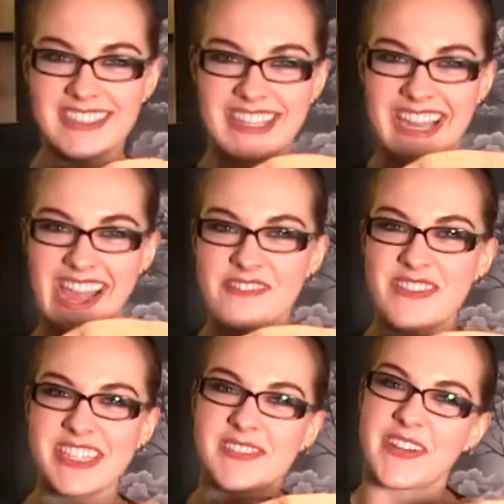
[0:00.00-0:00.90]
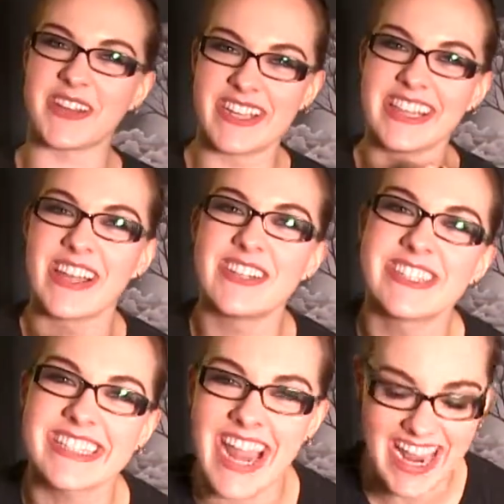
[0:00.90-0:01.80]
I have this very large
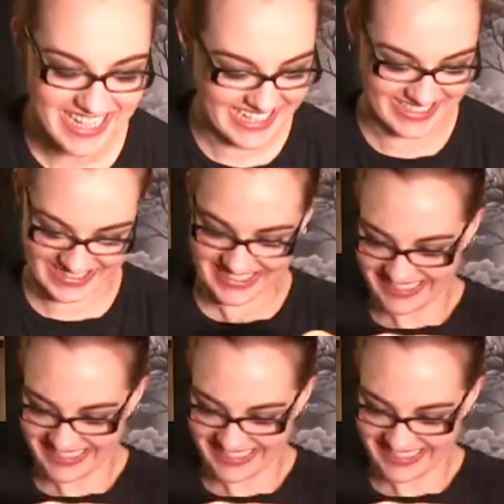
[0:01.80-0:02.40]
sack here.